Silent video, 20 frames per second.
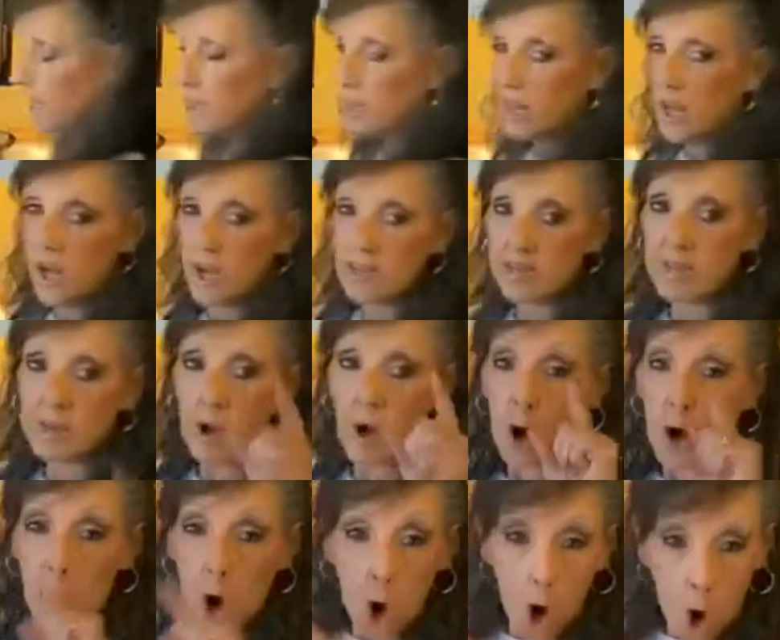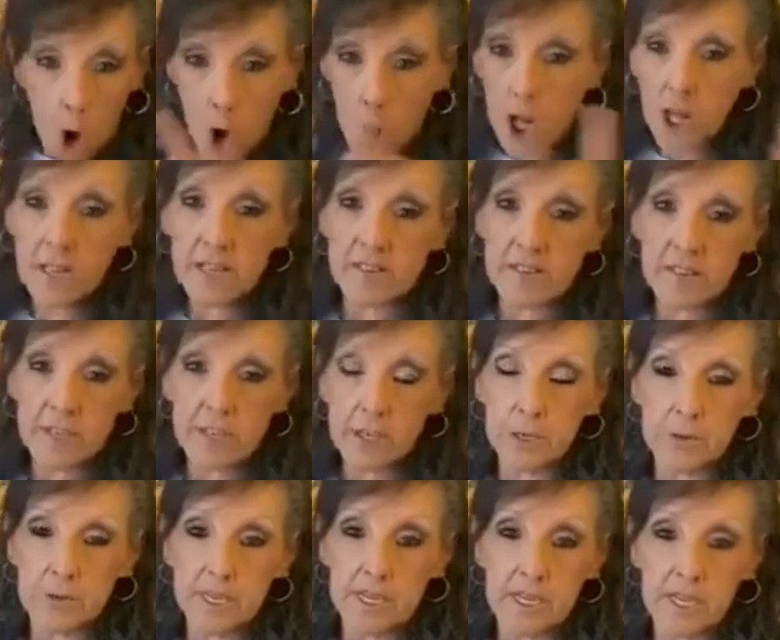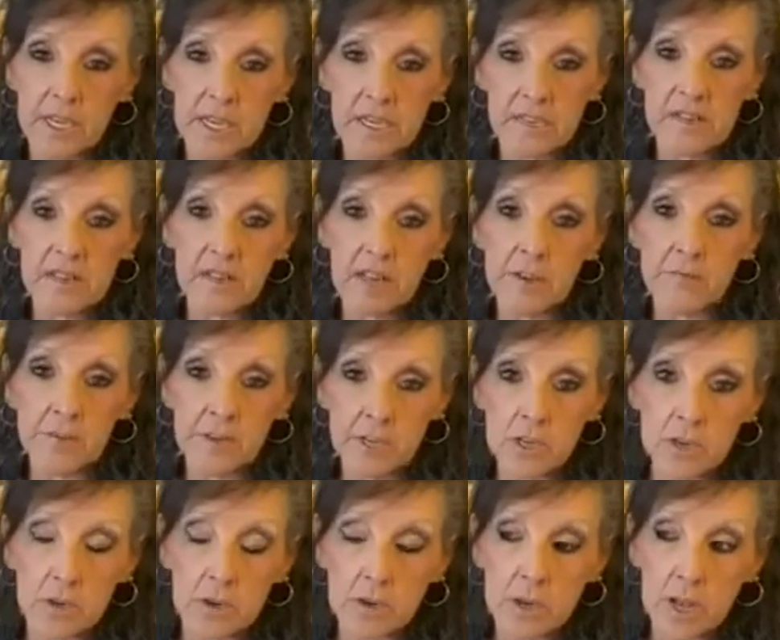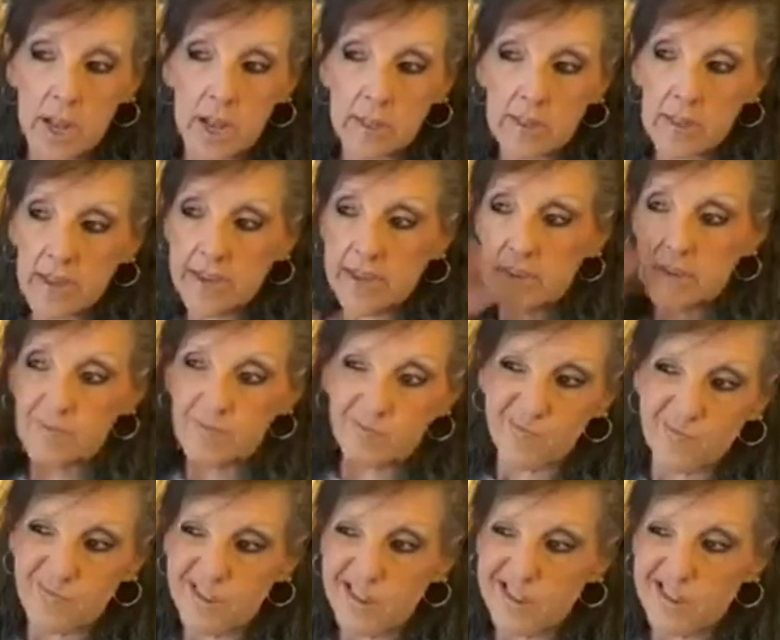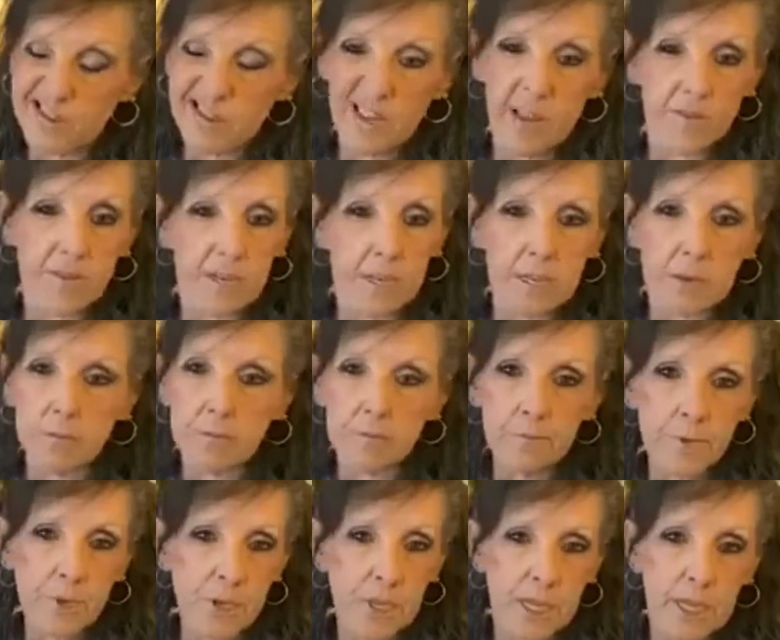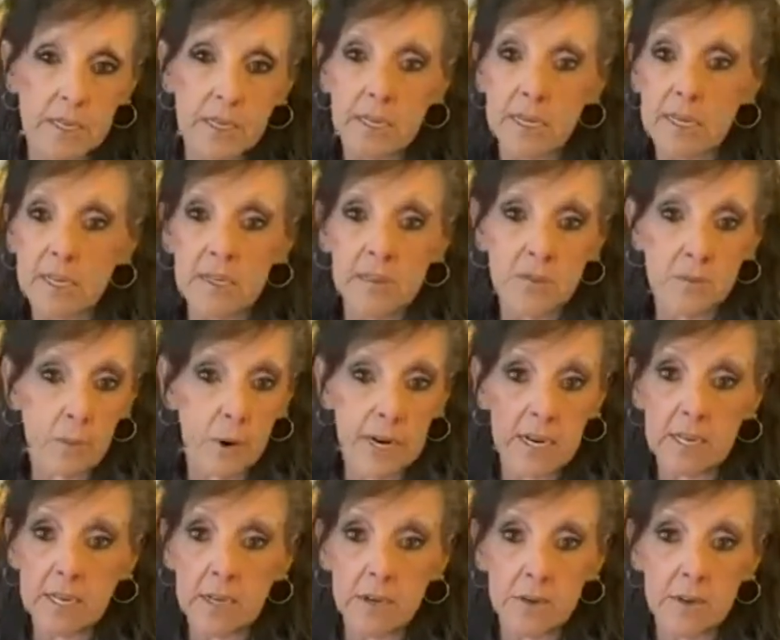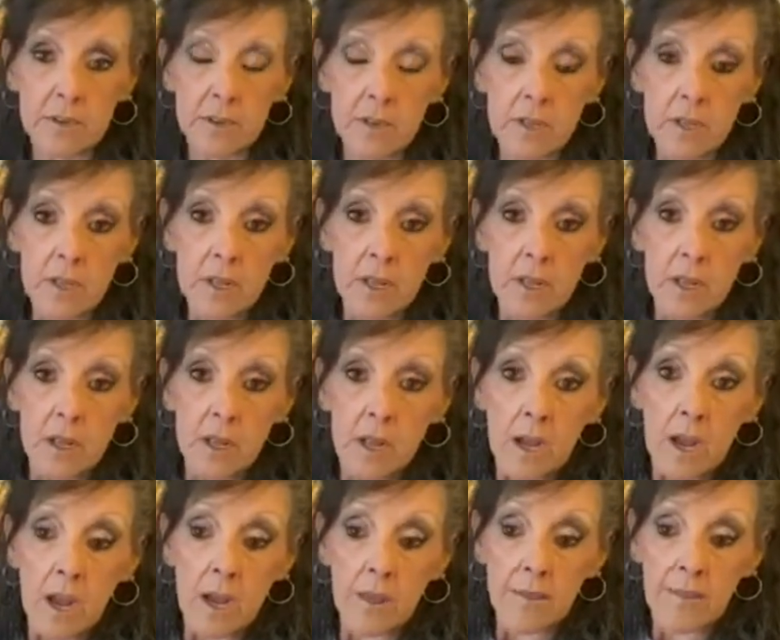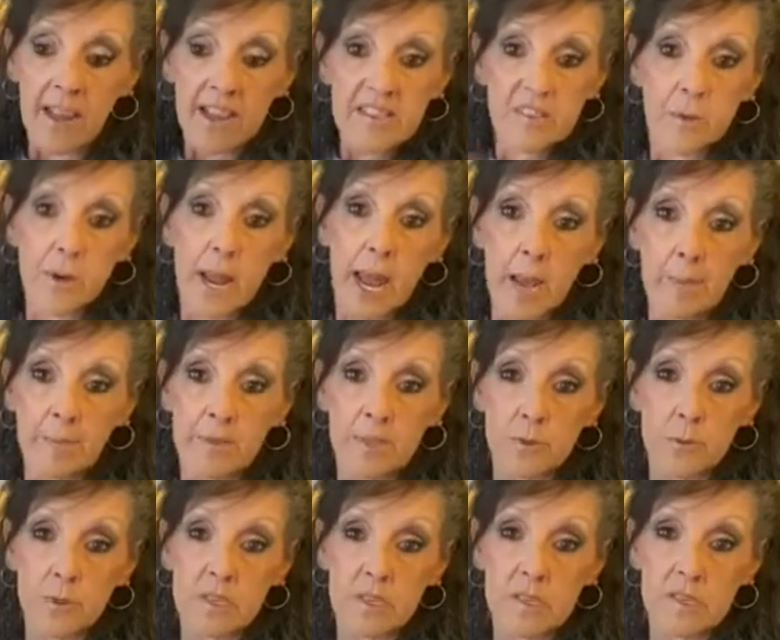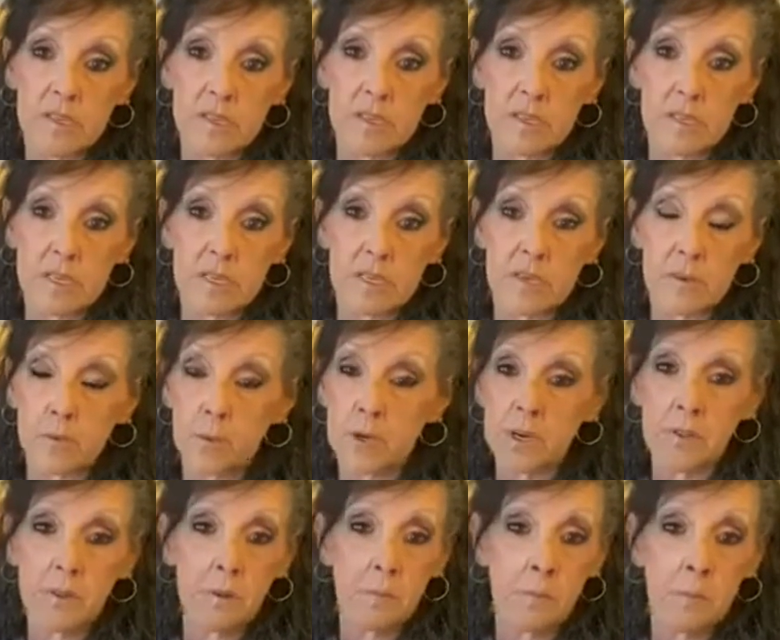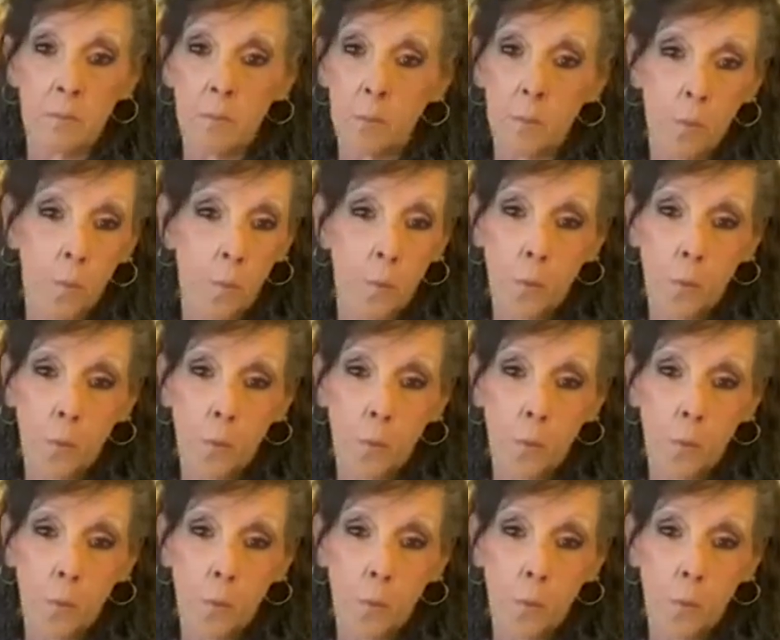he had lost all his hearing in his left ear and like 70% in his right ear. And that's what happens with this disease. One of the